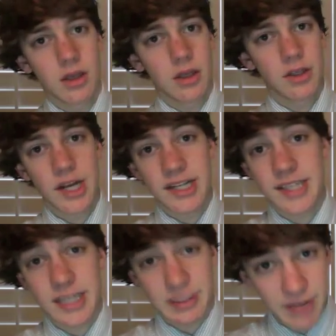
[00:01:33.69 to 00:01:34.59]
You got to
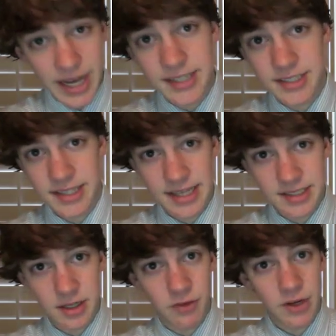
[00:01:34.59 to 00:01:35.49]
take advantage of that
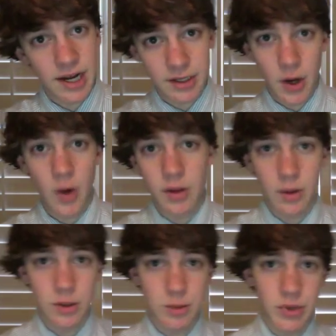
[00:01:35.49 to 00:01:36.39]
stuff. You got to go to
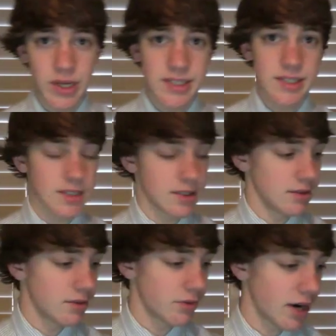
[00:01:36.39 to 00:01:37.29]
those places
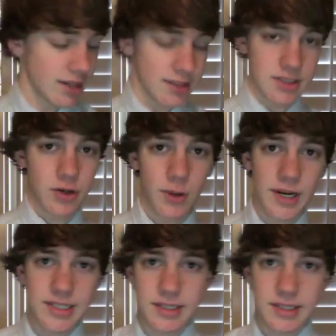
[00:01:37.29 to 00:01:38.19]
and find these
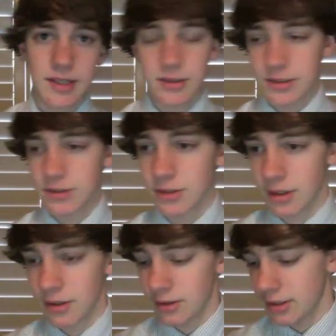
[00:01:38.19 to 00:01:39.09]
crazy deals. You
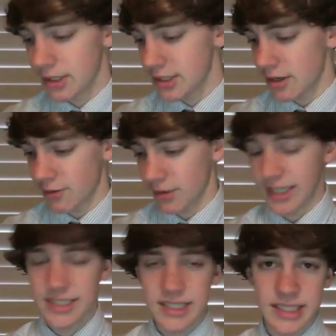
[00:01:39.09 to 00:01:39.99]
can get stuff for
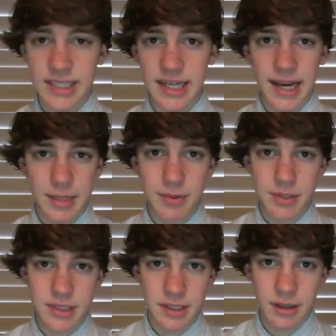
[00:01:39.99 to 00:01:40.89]
like 60 to
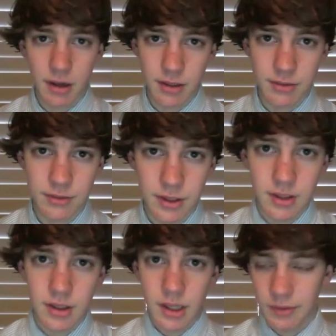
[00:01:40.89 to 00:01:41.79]
80% off.
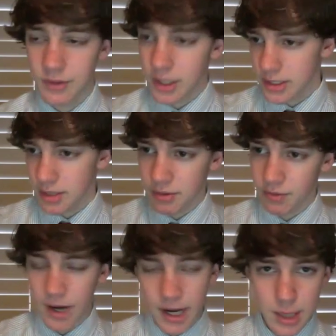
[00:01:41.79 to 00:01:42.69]
And if you get something
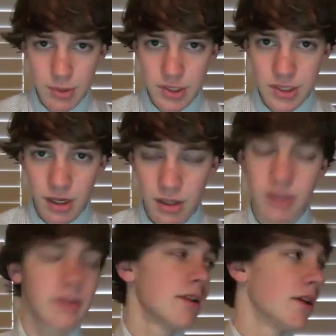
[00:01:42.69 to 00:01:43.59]
for 80% off,
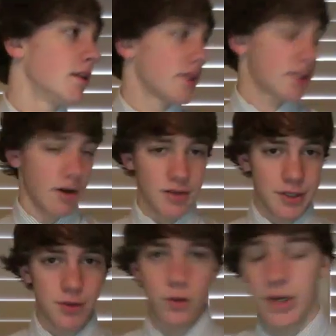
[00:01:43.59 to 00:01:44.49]
let's cover
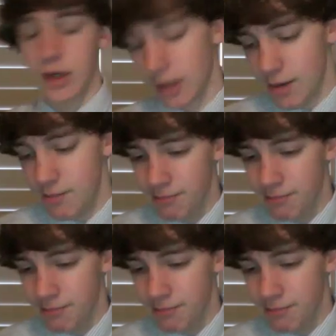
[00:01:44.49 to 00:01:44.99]
this real quick. Okay,